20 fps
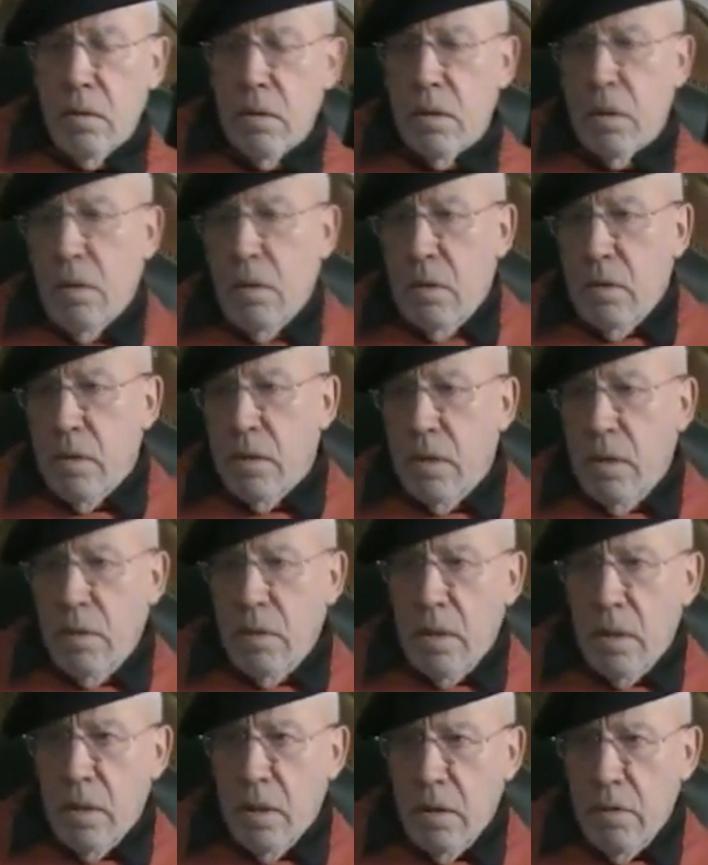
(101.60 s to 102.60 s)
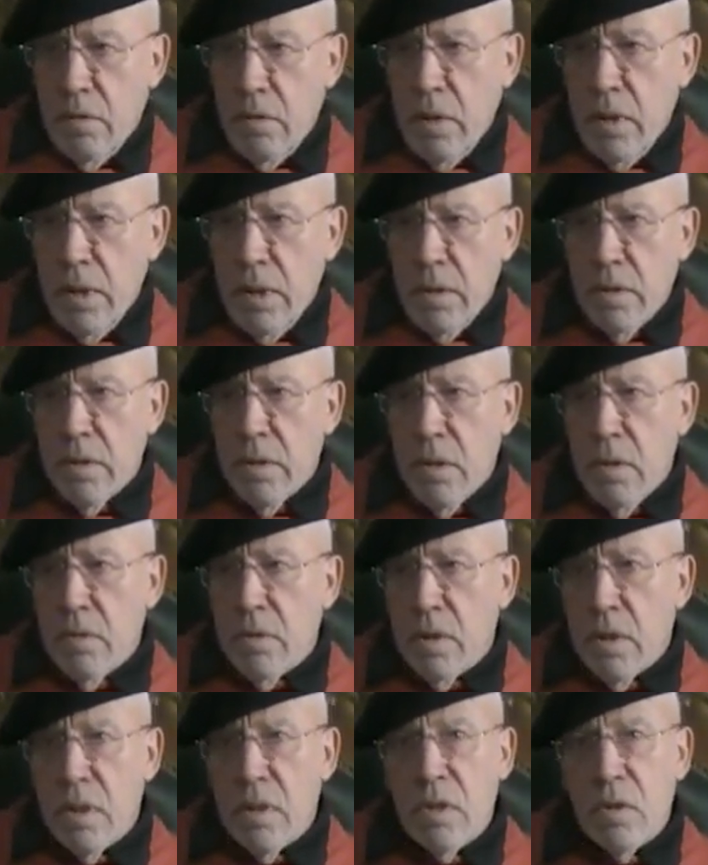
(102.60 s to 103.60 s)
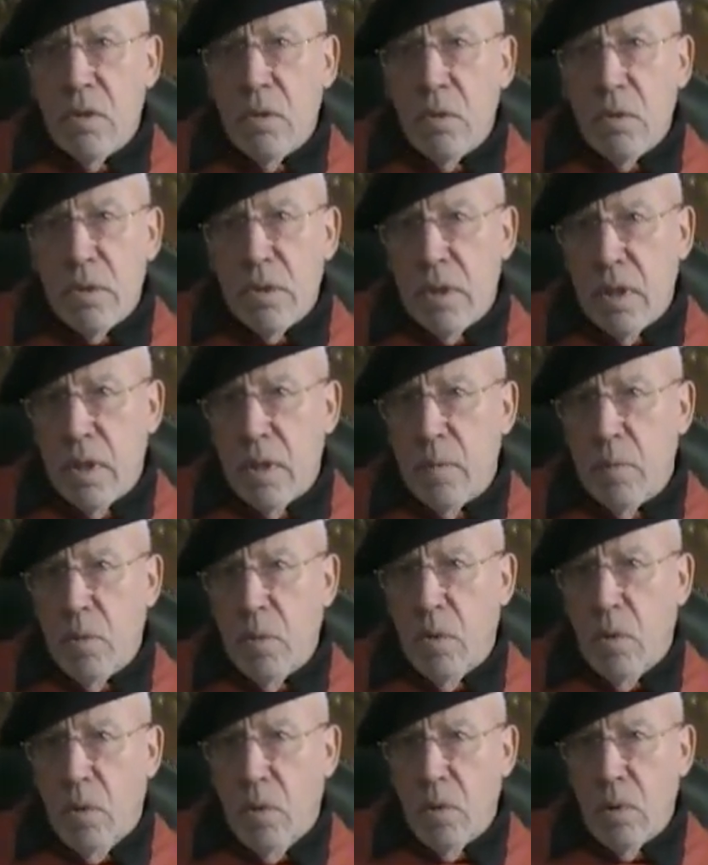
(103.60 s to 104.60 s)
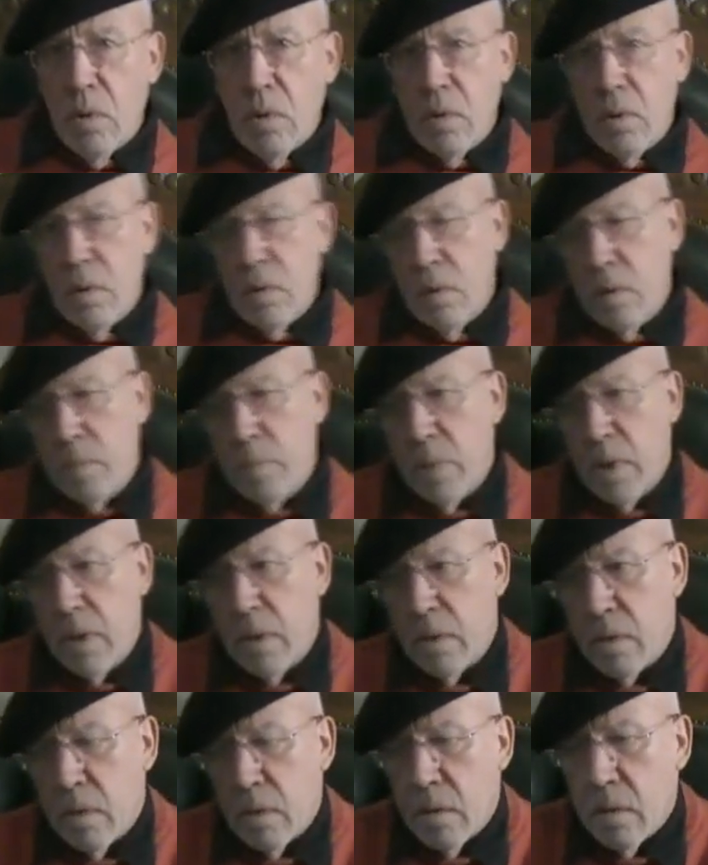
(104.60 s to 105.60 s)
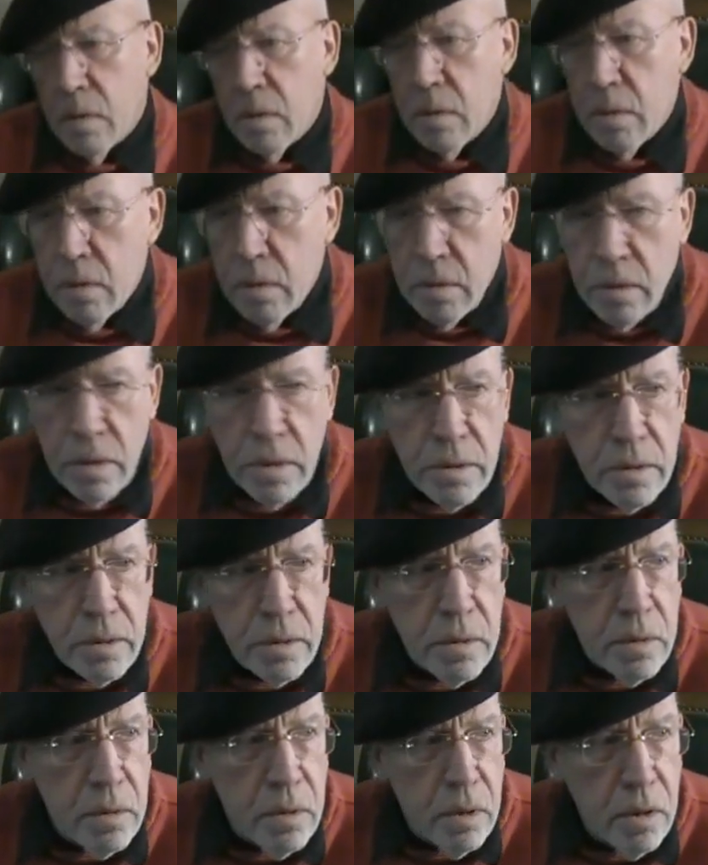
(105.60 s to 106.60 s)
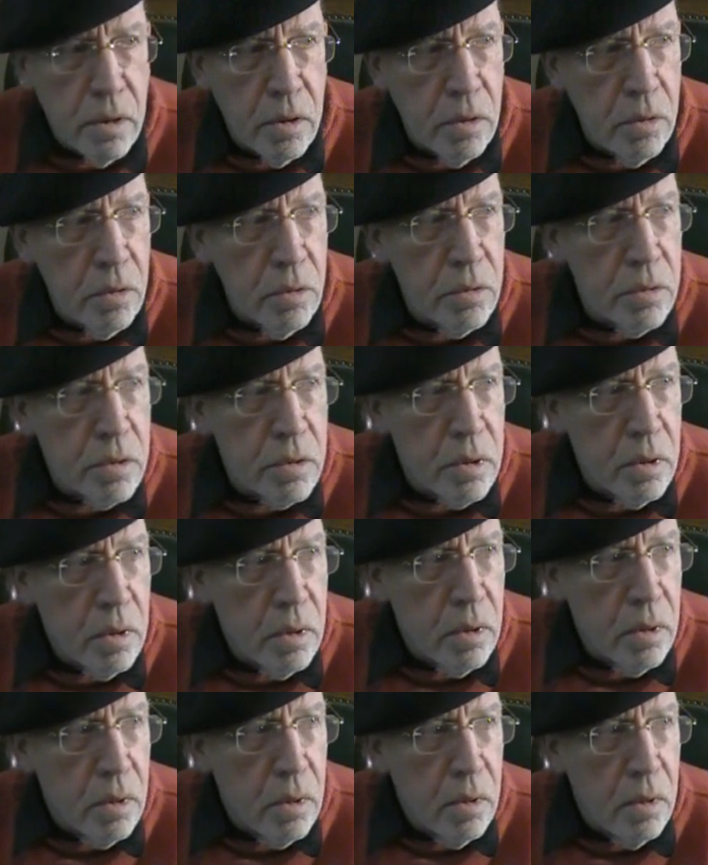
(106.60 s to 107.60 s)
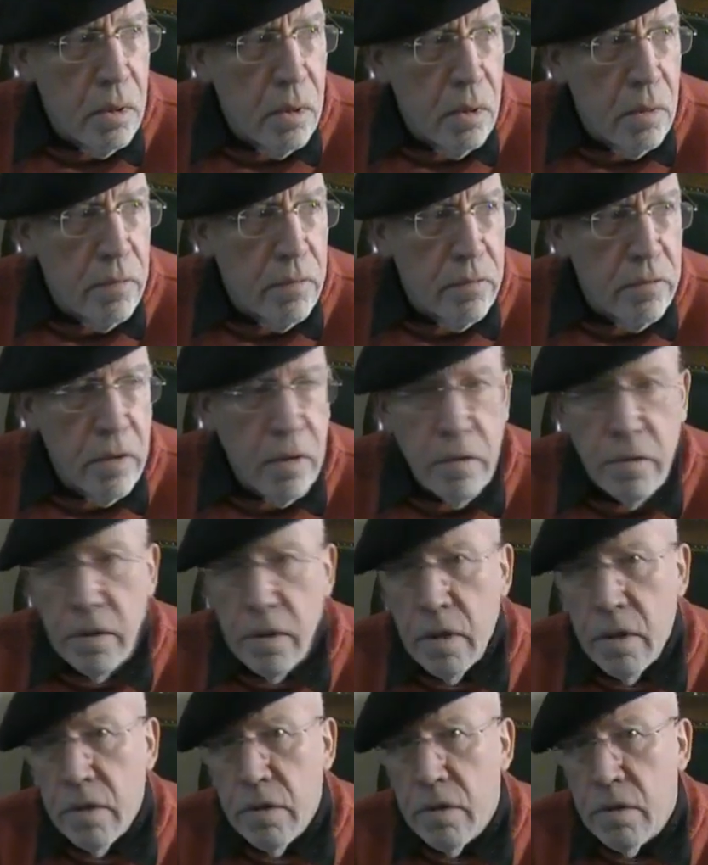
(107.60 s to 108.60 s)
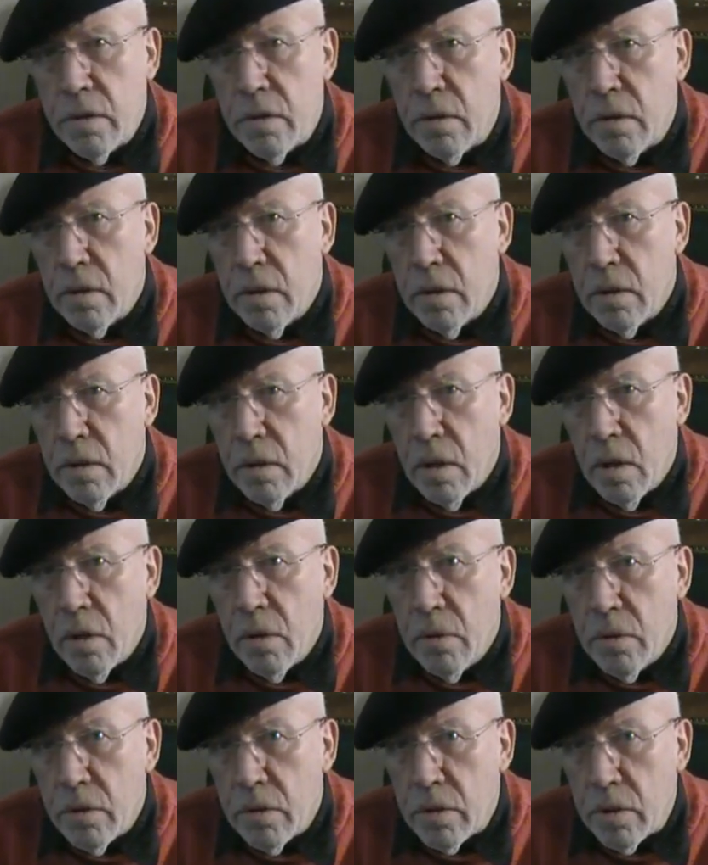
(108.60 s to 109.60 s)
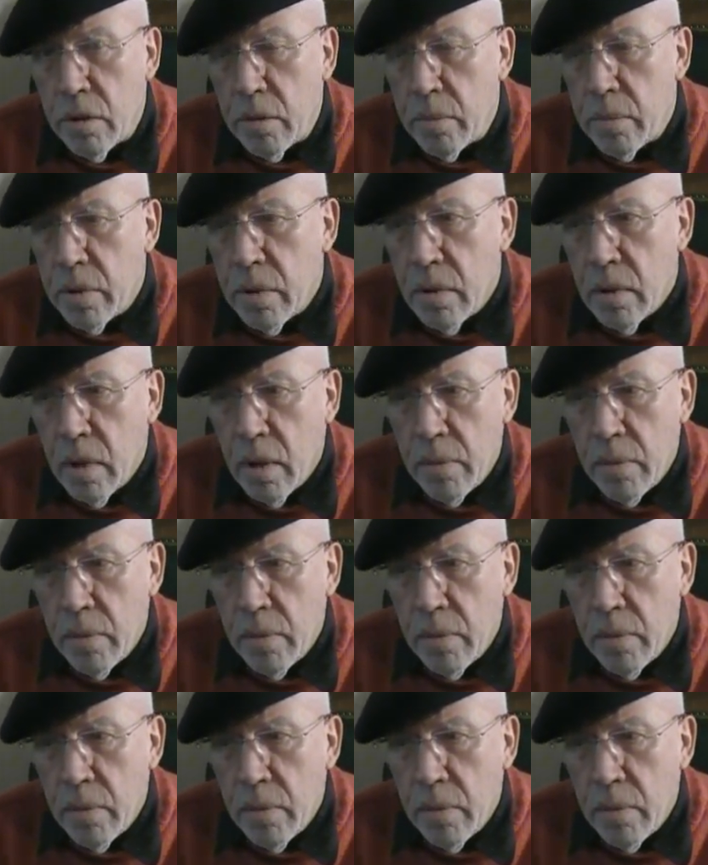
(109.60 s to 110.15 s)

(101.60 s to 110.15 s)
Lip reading: so that there really is no discourse anymore about this huge variation in ownership.